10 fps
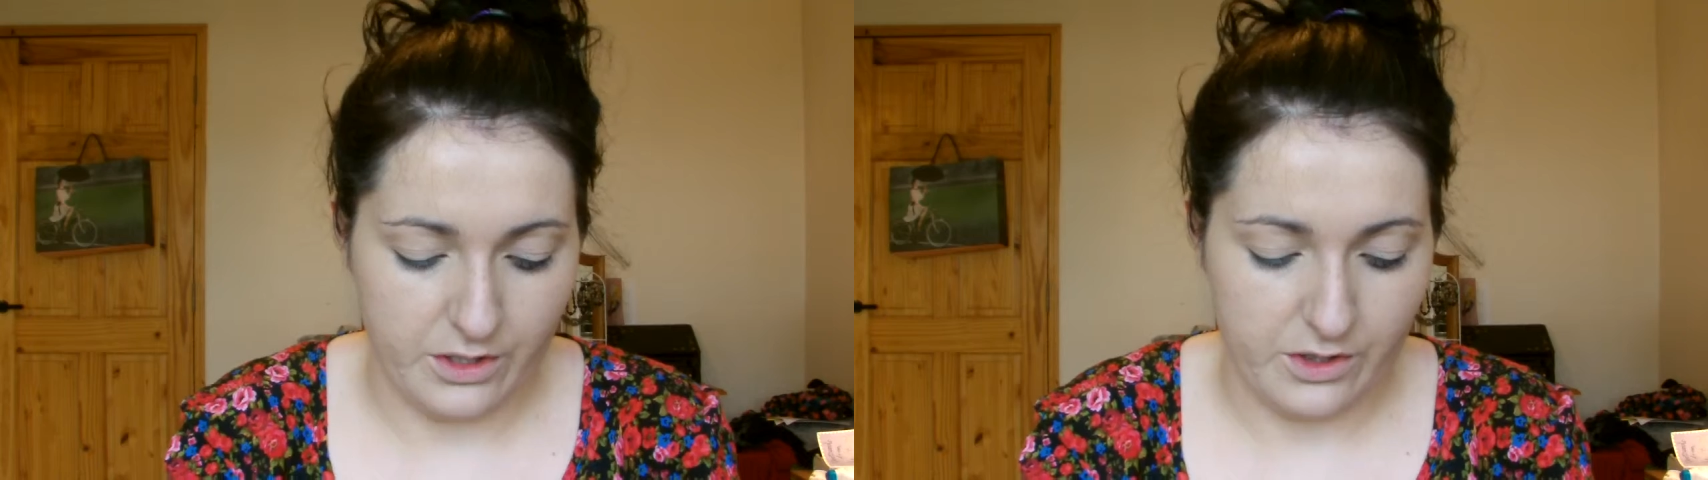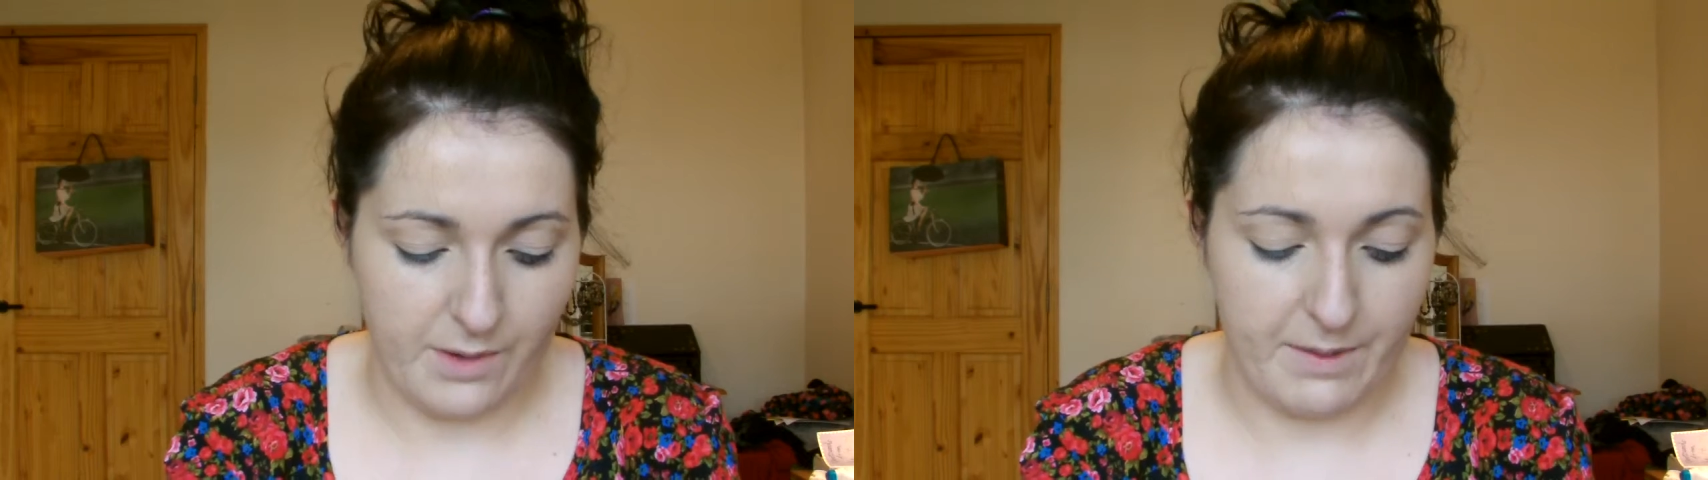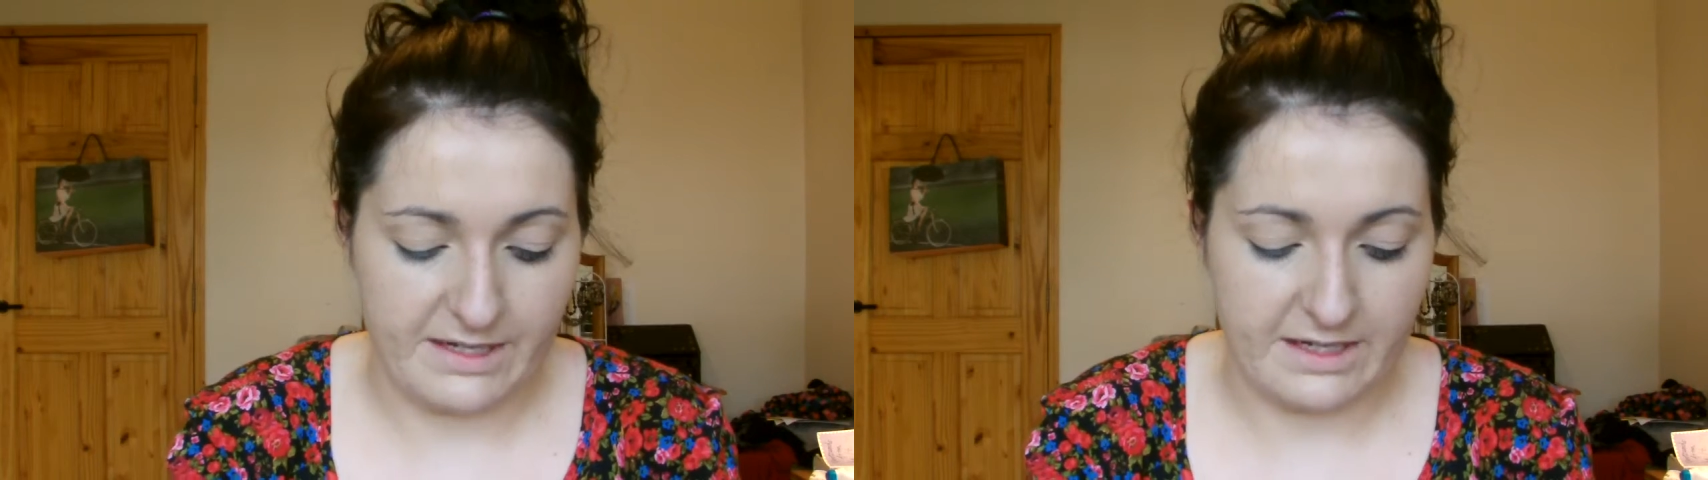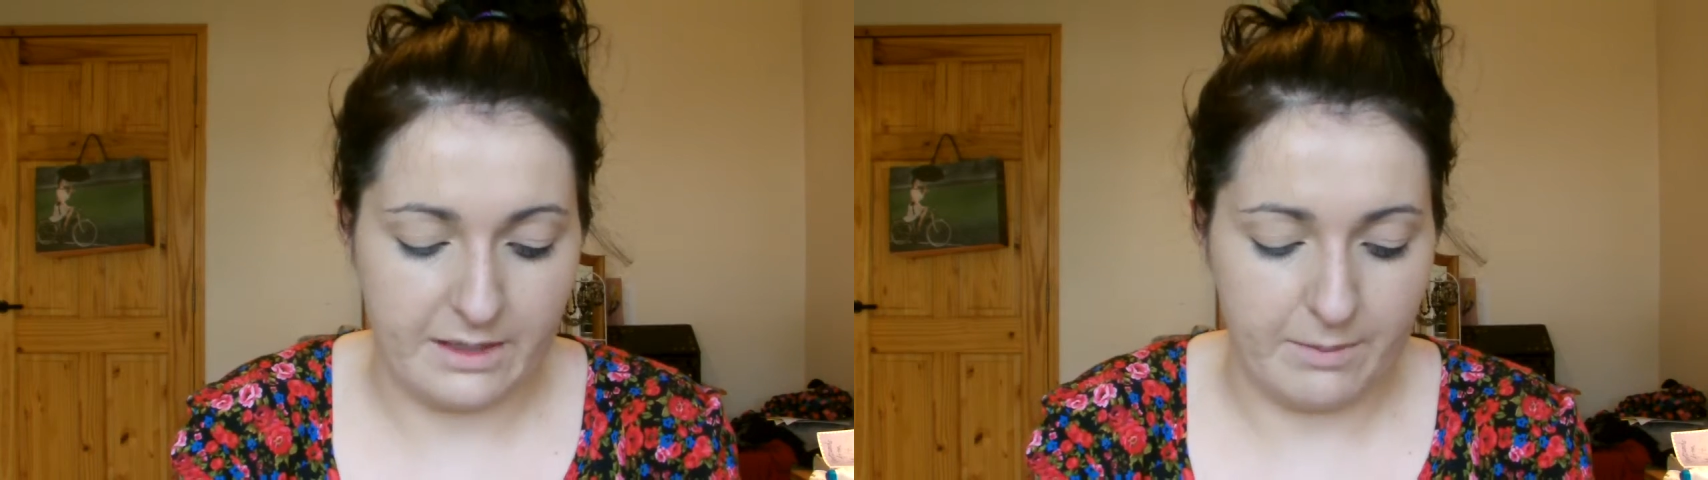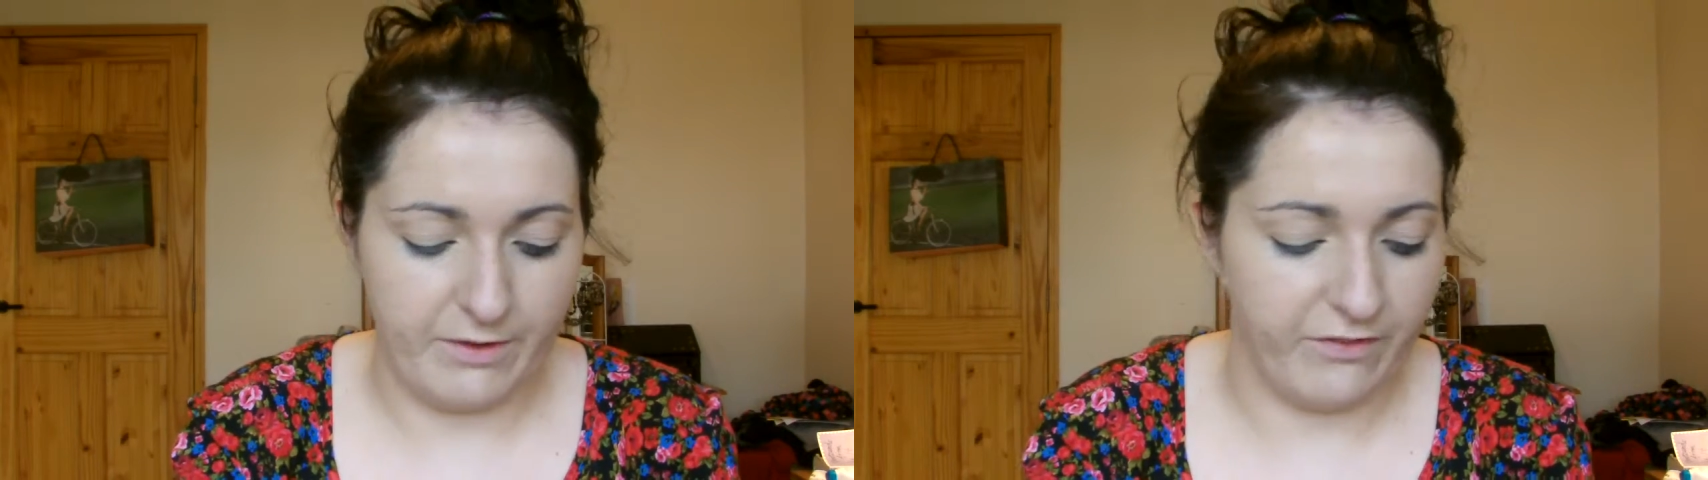So I mix a
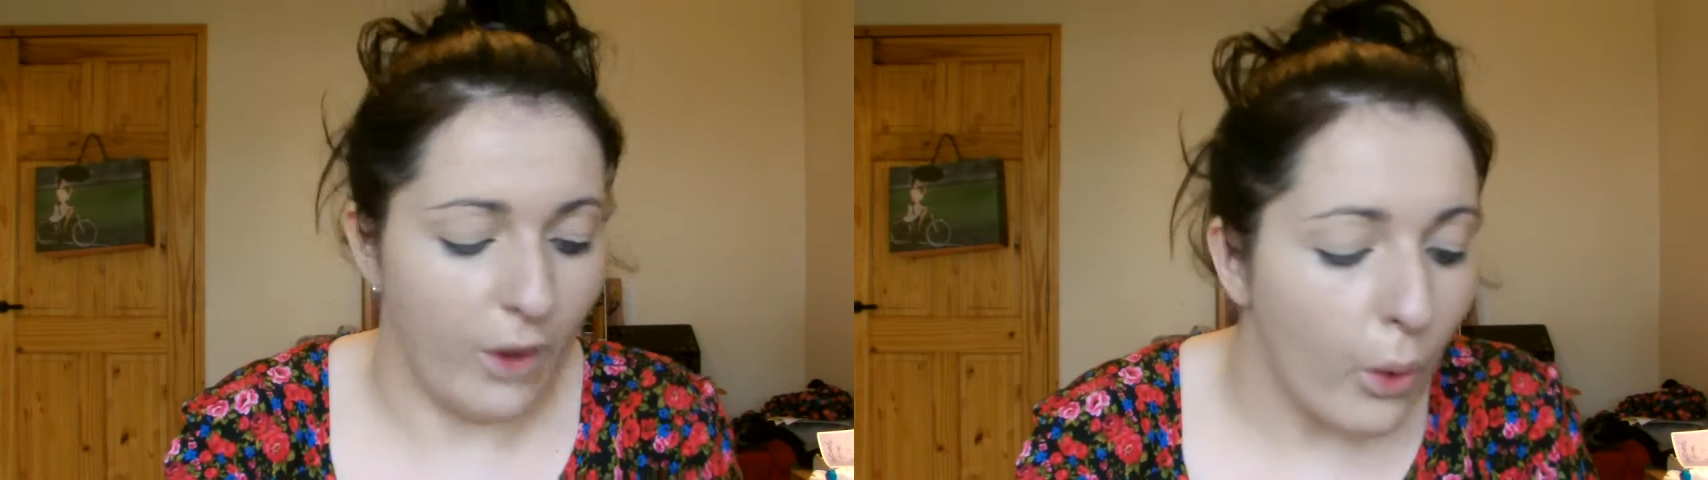little bit of